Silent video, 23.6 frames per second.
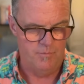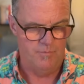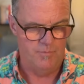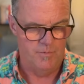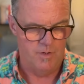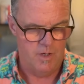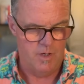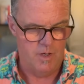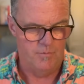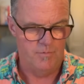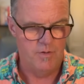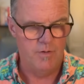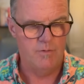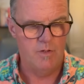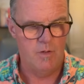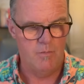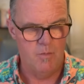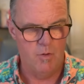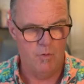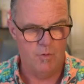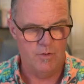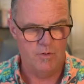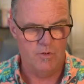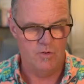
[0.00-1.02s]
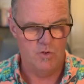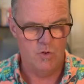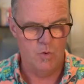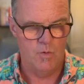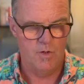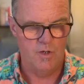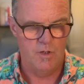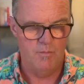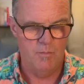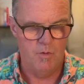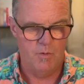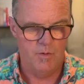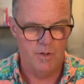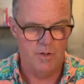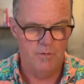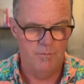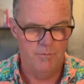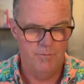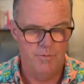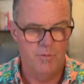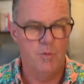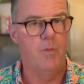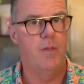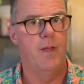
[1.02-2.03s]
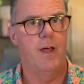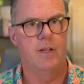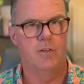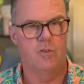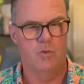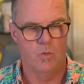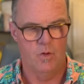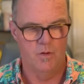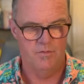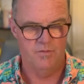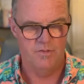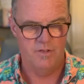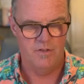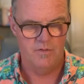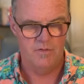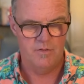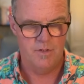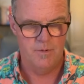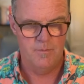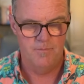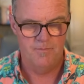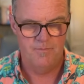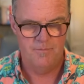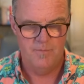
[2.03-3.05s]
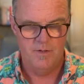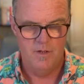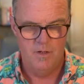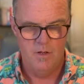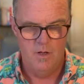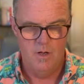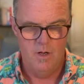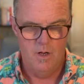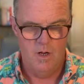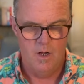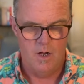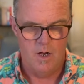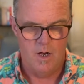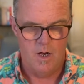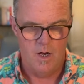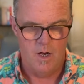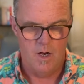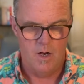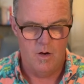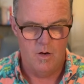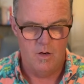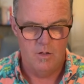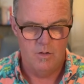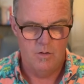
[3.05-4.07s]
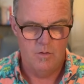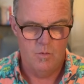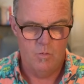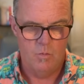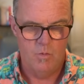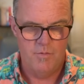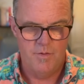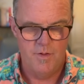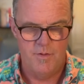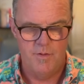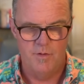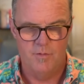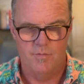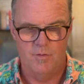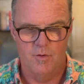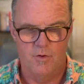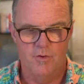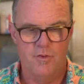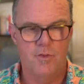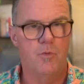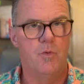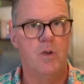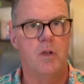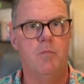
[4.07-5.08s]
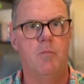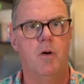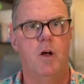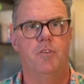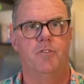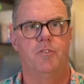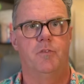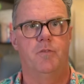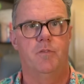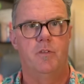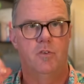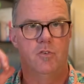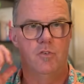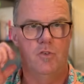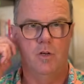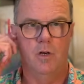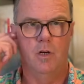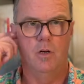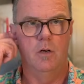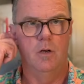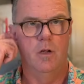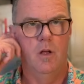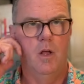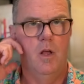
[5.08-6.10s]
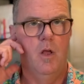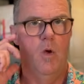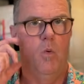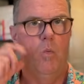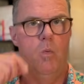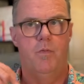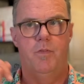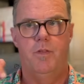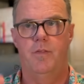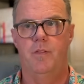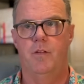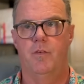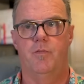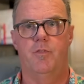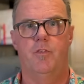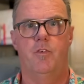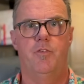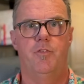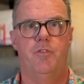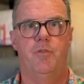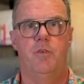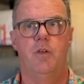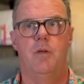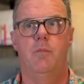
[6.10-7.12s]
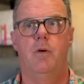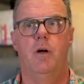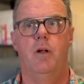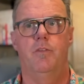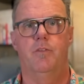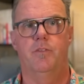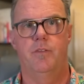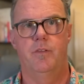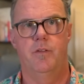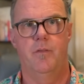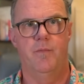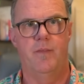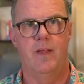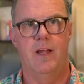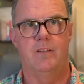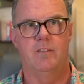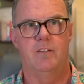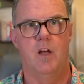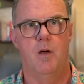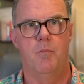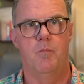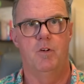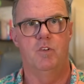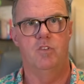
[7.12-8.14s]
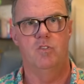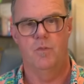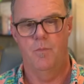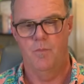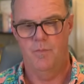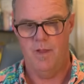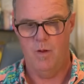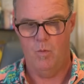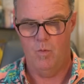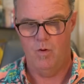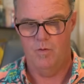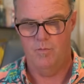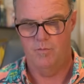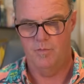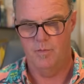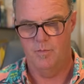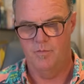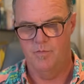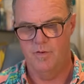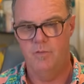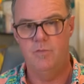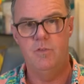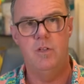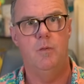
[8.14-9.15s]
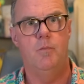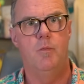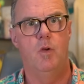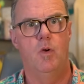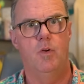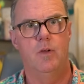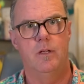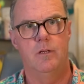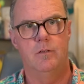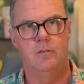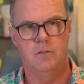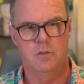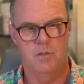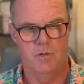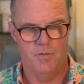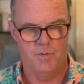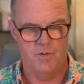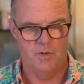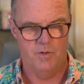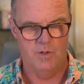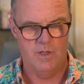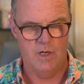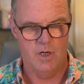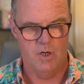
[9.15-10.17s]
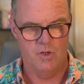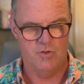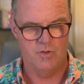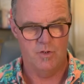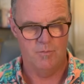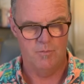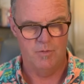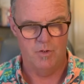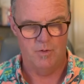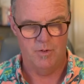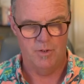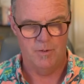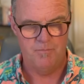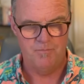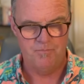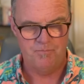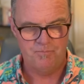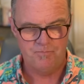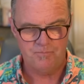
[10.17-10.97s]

uh, 50 million to 200 million through that SWIFT system uh, within the first three months of this year. Within the first three months, that's how much they went from 50 million to 300 million.